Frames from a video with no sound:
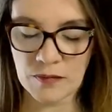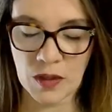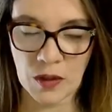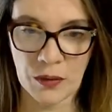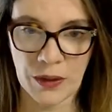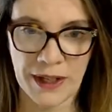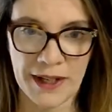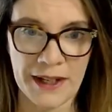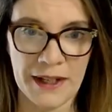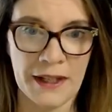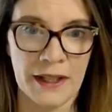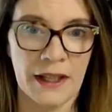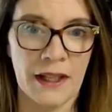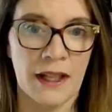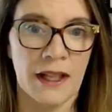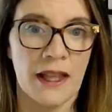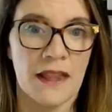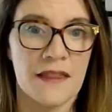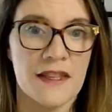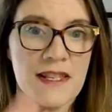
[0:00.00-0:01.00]
Okay.
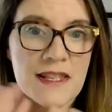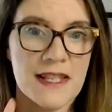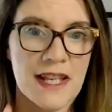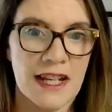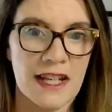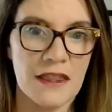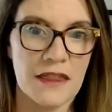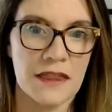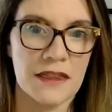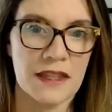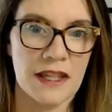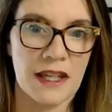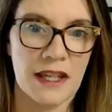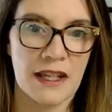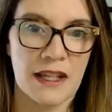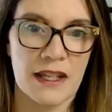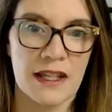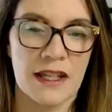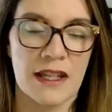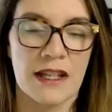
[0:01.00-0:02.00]
The second
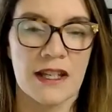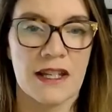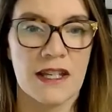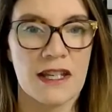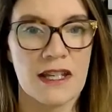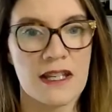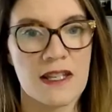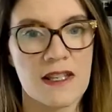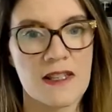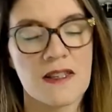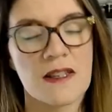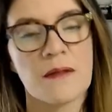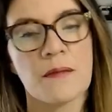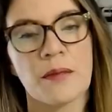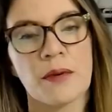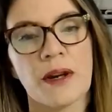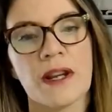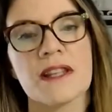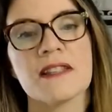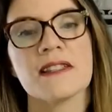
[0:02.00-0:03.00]
thing is
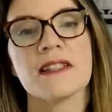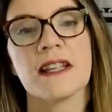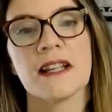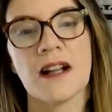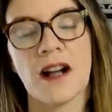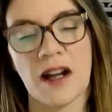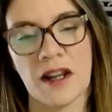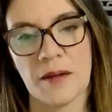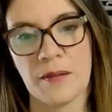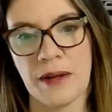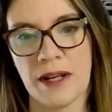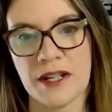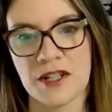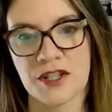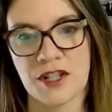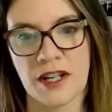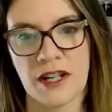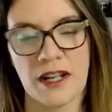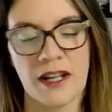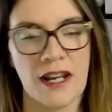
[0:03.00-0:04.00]
embracing
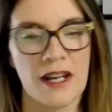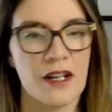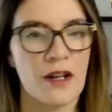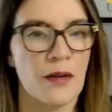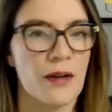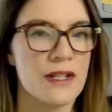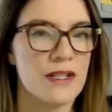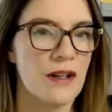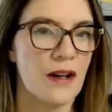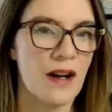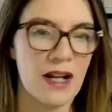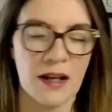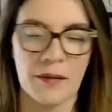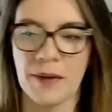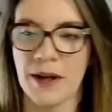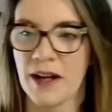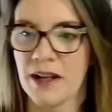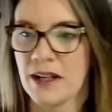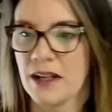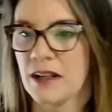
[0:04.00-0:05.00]
automation. And I know I talk
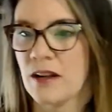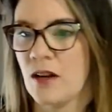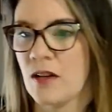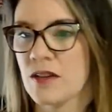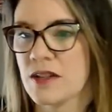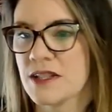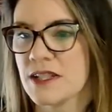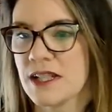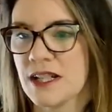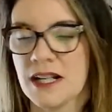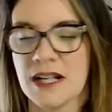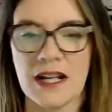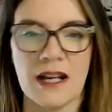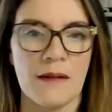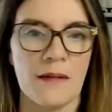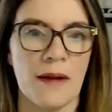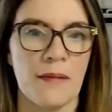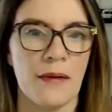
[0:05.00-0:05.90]
about it all the time.